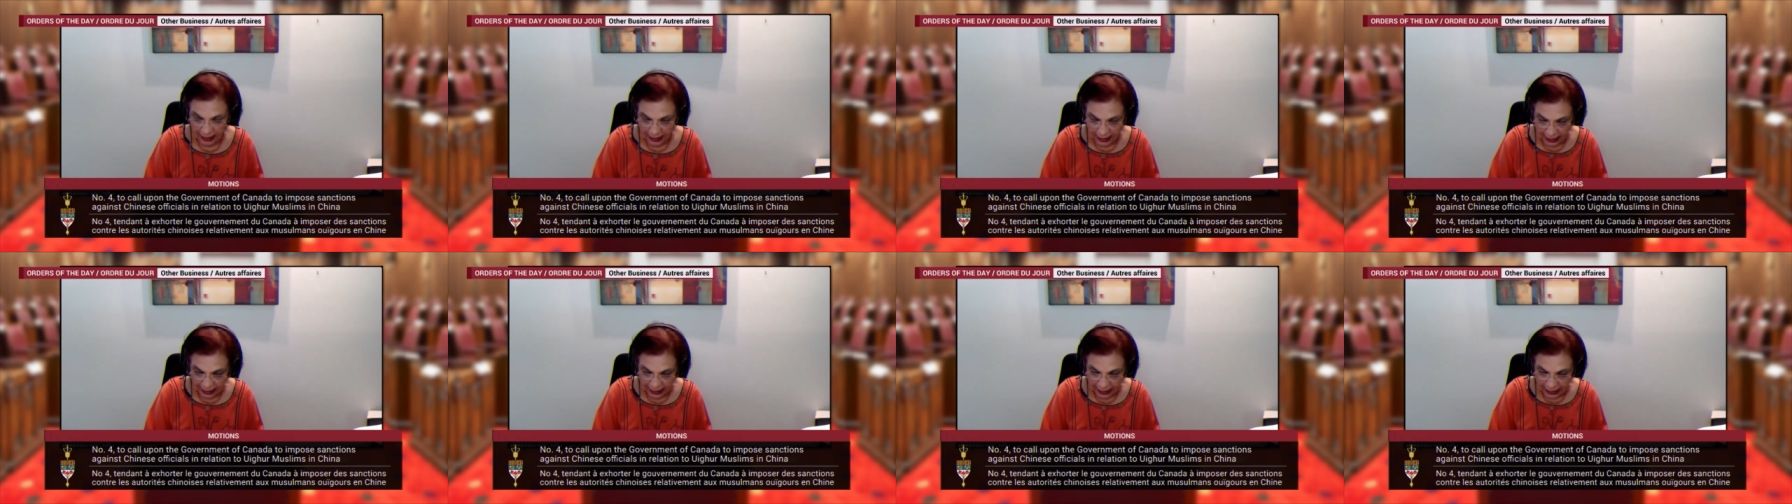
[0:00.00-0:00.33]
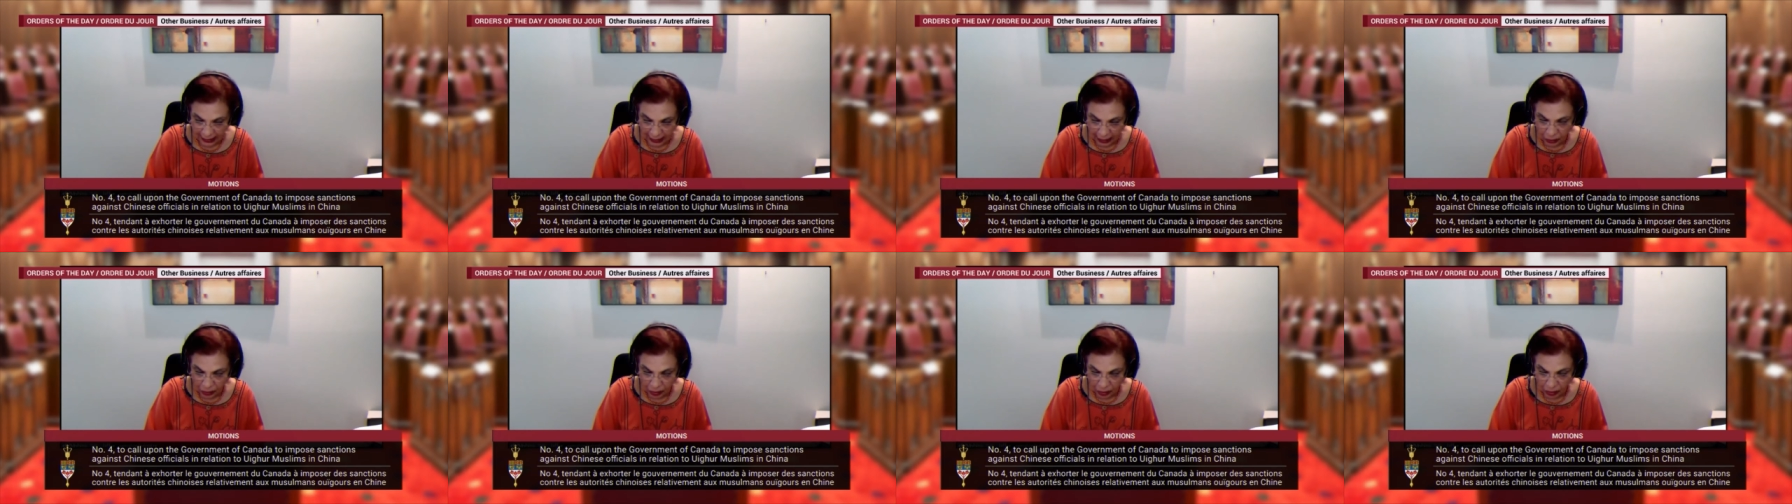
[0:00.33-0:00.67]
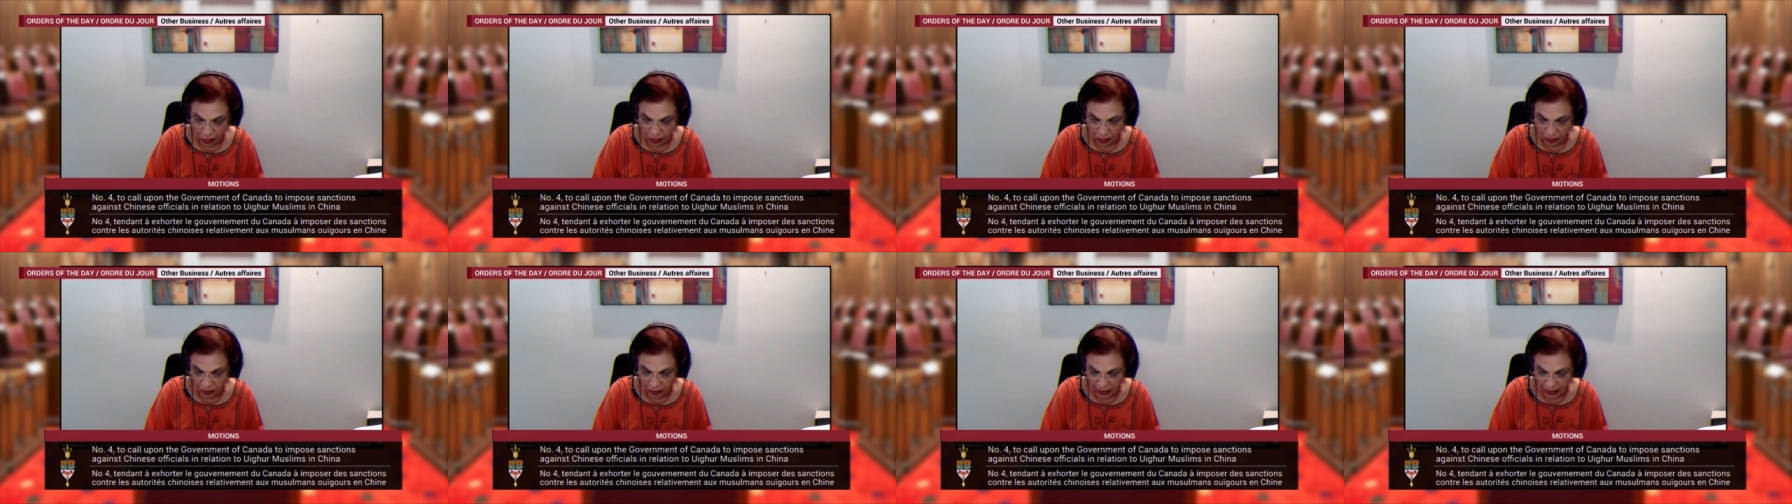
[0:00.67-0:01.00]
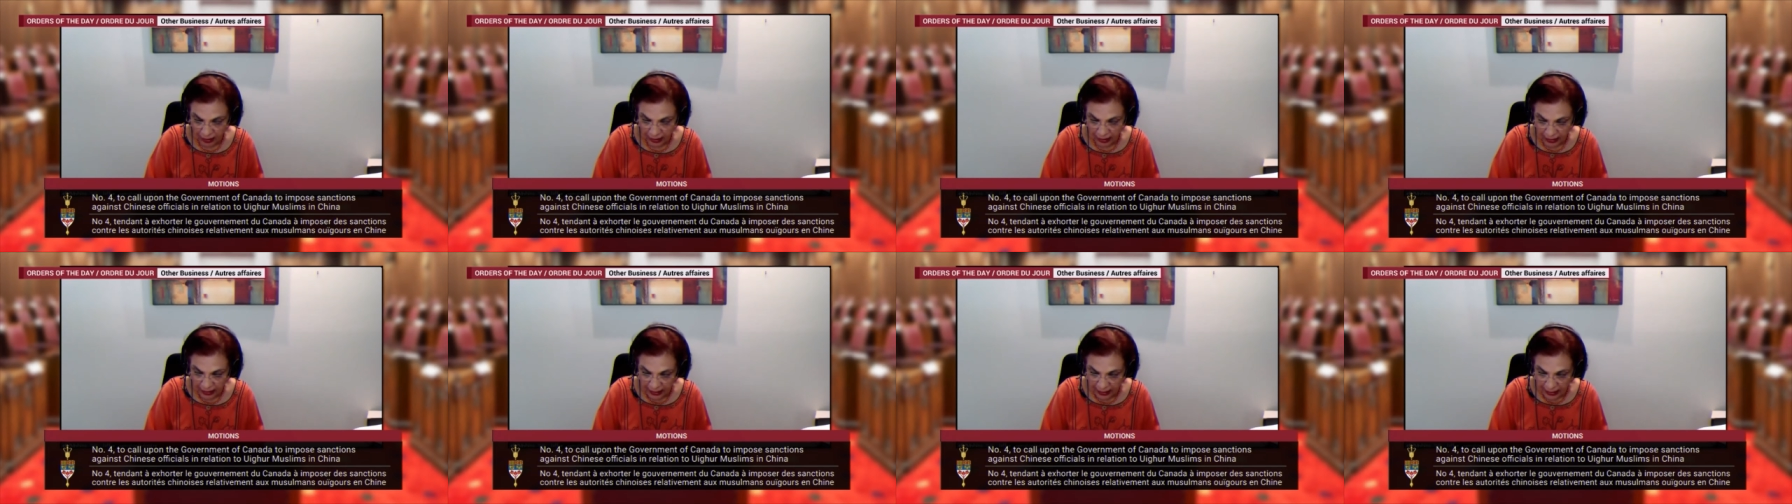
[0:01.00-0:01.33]

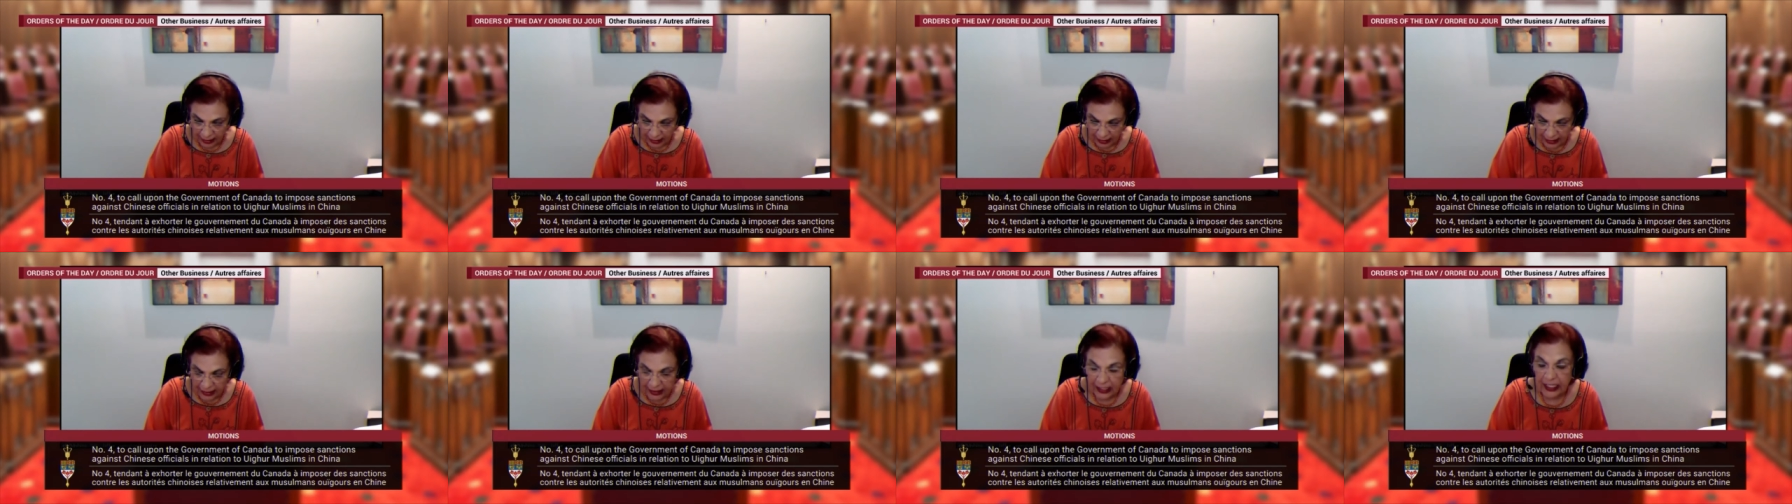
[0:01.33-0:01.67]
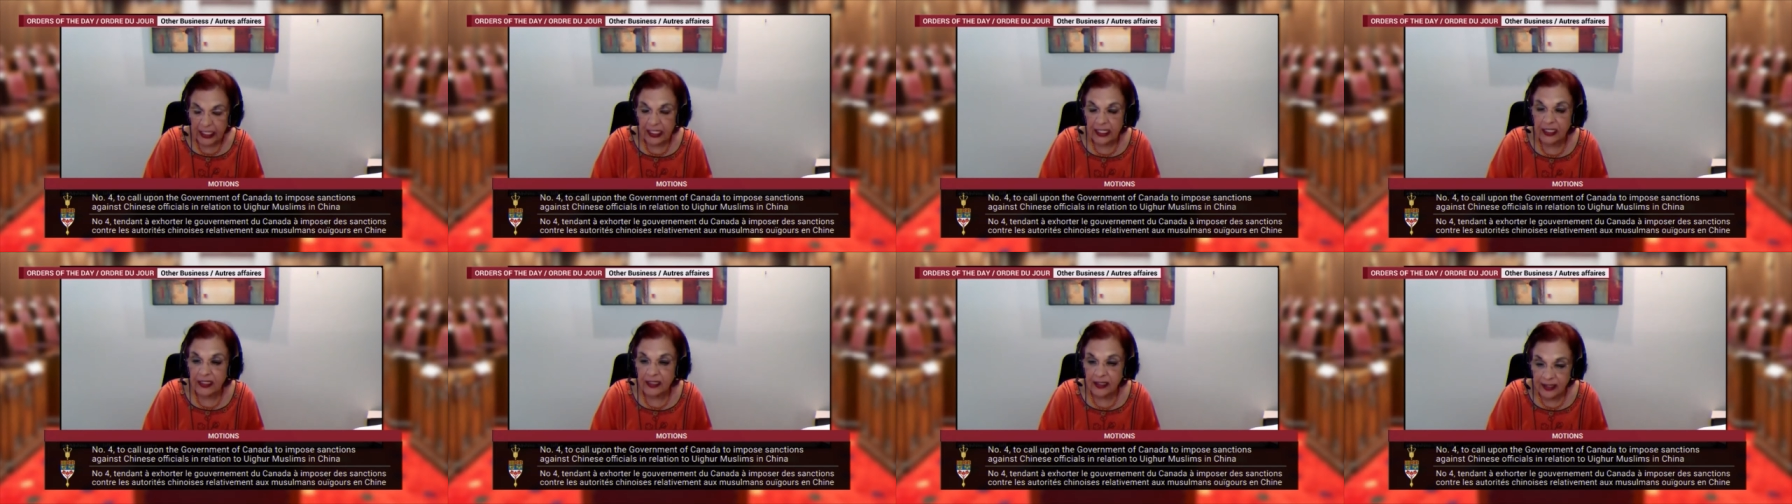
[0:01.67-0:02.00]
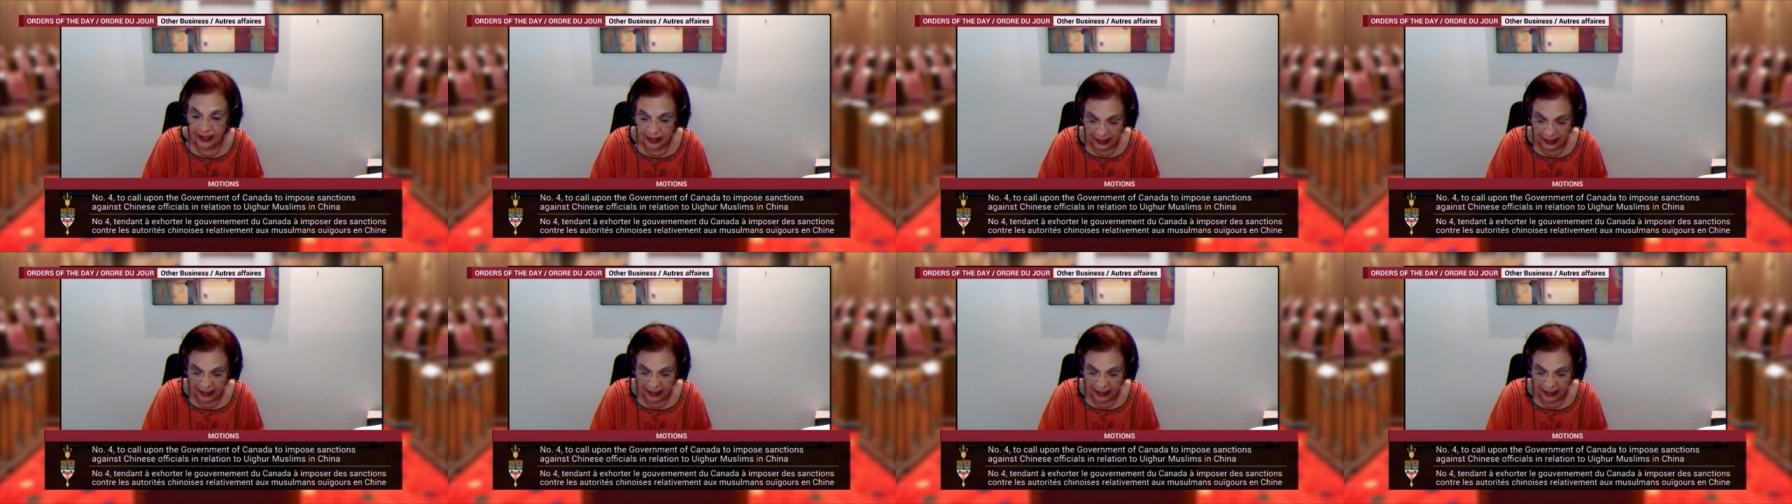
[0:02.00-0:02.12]
electrocuted, needles